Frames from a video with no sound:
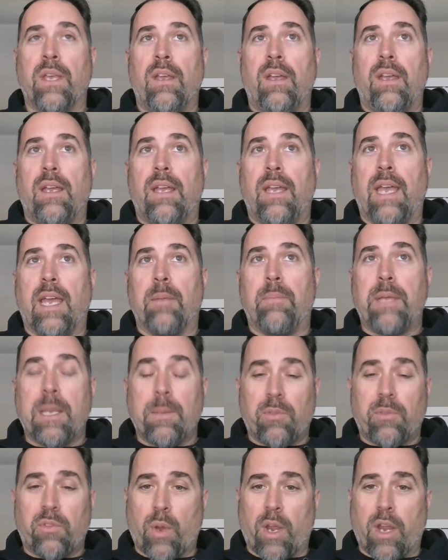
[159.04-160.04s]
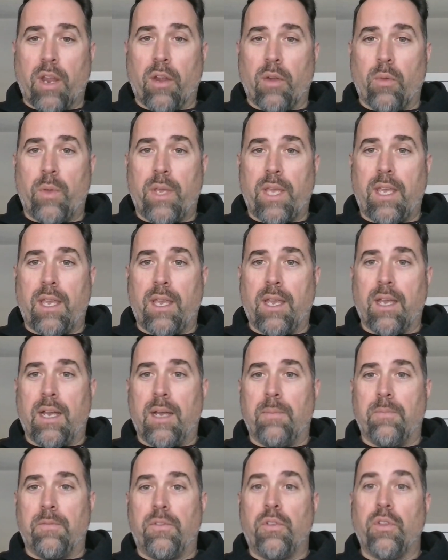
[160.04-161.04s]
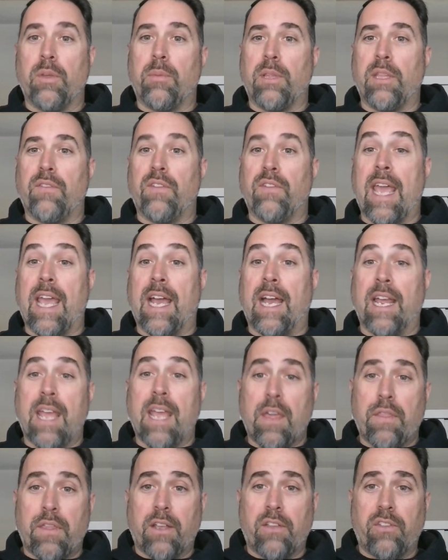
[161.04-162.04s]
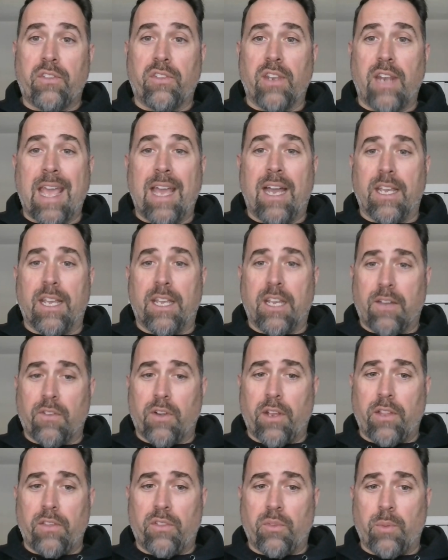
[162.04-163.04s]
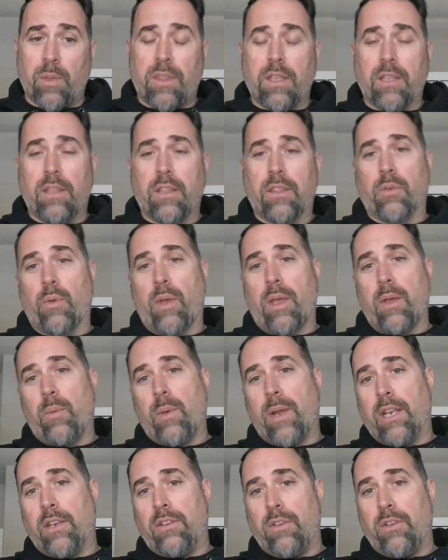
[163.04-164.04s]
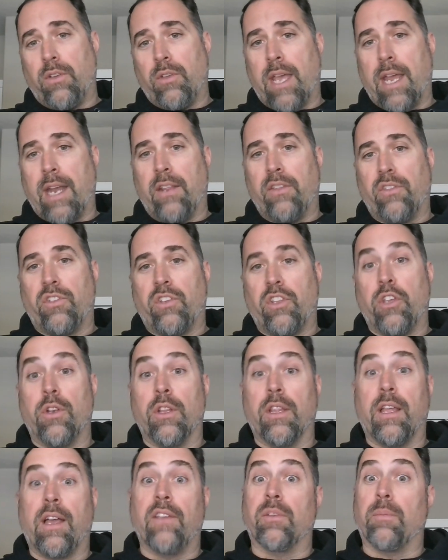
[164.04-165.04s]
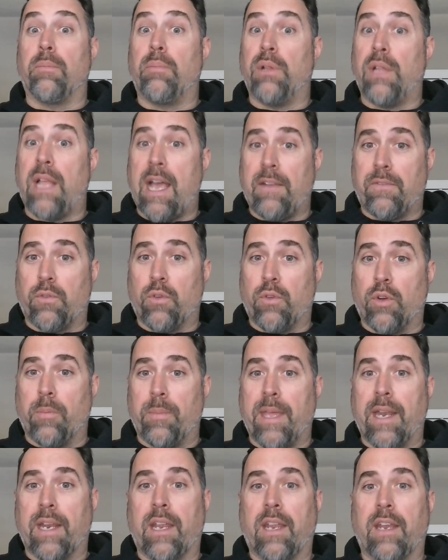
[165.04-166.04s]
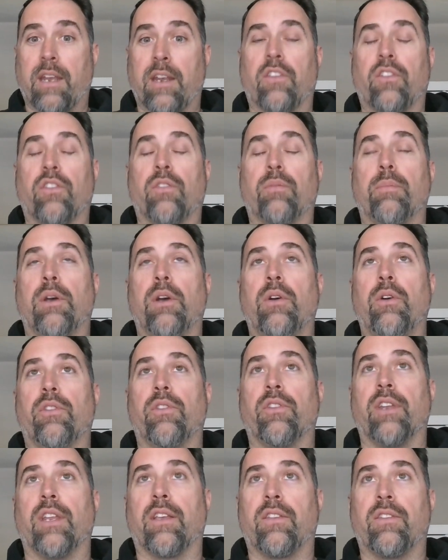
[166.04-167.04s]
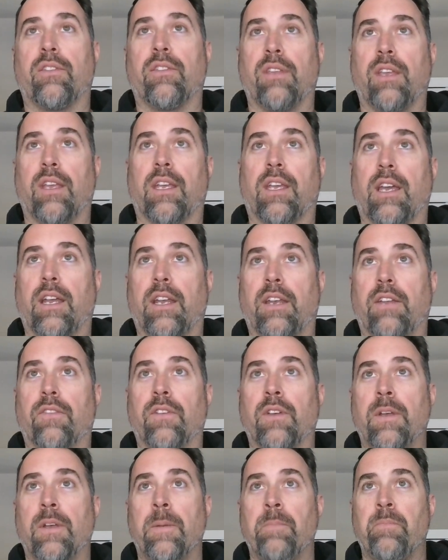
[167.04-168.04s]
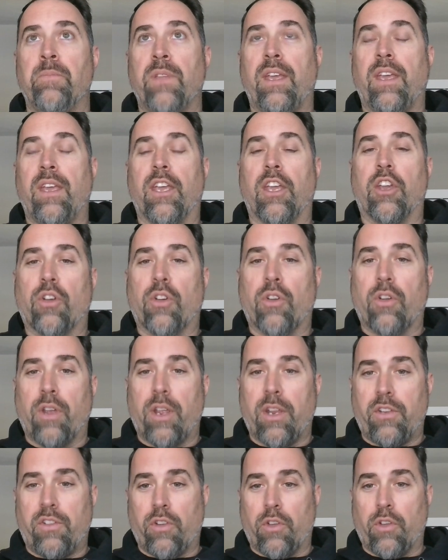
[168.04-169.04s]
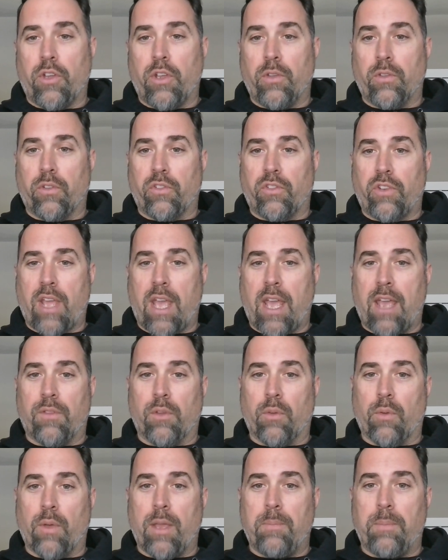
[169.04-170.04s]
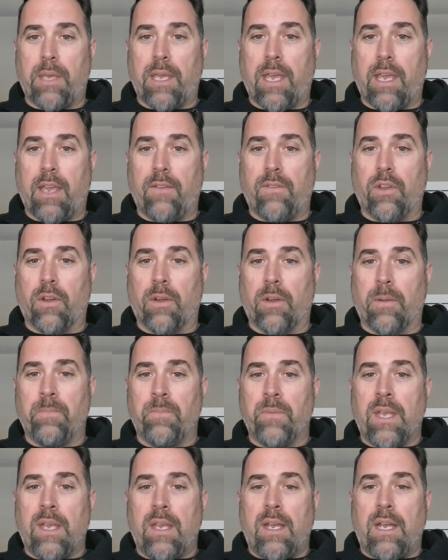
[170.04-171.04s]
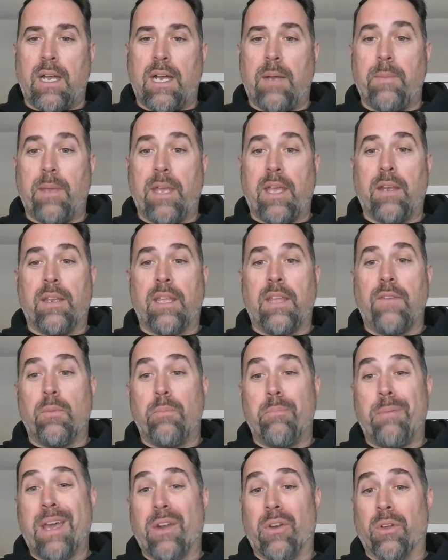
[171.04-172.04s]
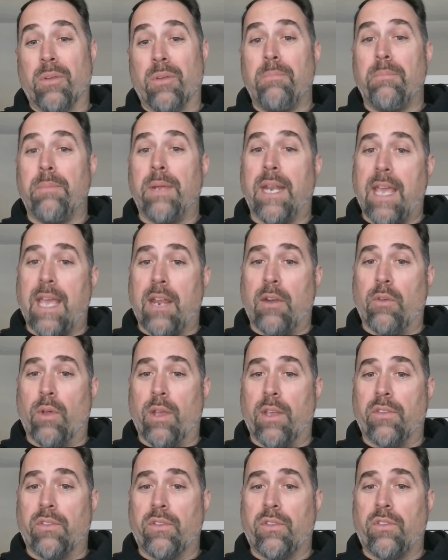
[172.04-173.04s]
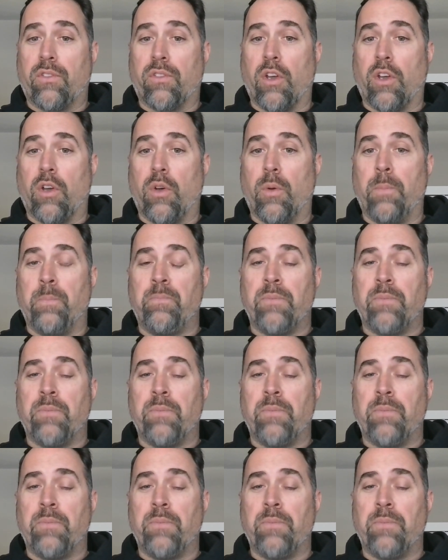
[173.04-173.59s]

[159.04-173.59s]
at PM Square, we fully believe in AI ethics and AI governance, and we think that the right way to do that is to utilize a platform that can expose and kind of encourage your users to have the right behavior, and even better mitigate risks. So